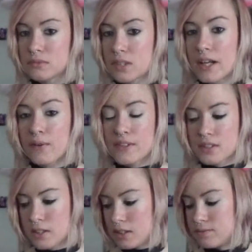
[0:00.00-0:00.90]
Anyways,
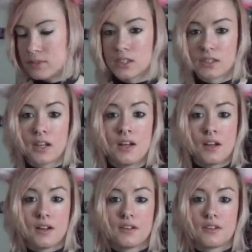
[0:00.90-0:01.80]
um,
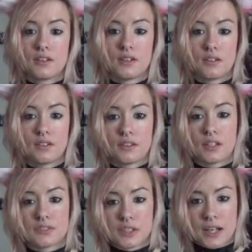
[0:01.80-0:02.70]

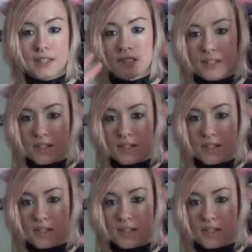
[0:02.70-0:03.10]
love you guys.